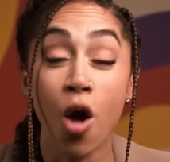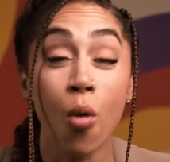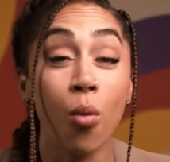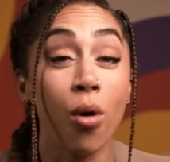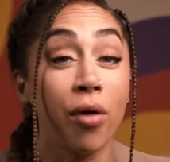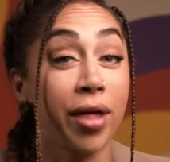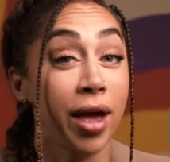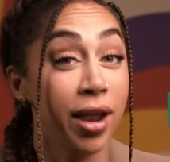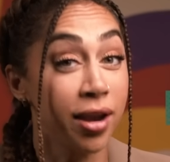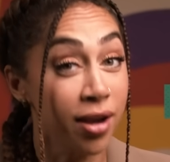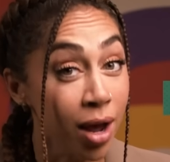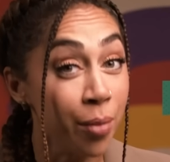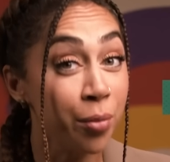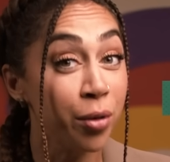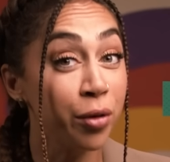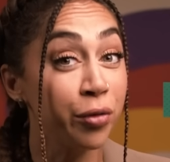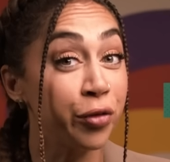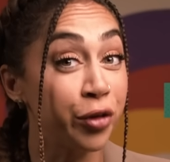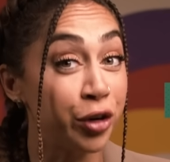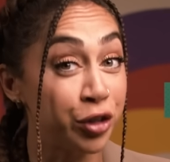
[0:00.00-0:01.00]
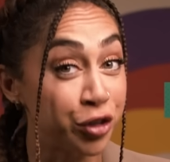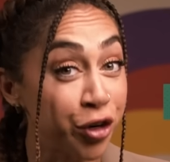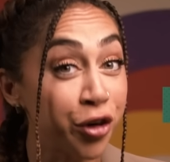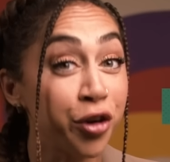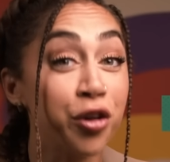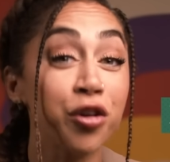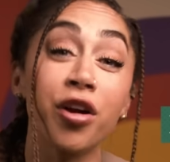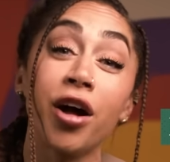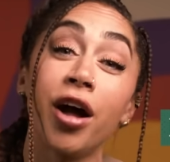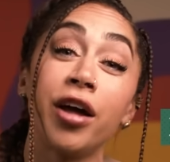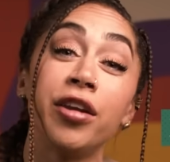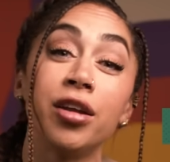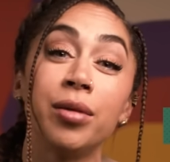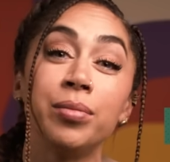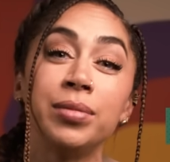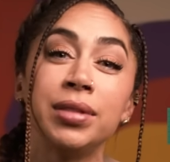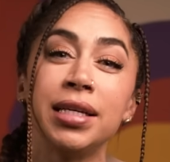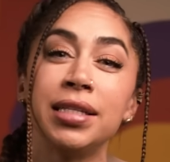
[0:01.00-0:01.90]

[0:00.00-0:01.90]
while that number for internal condoms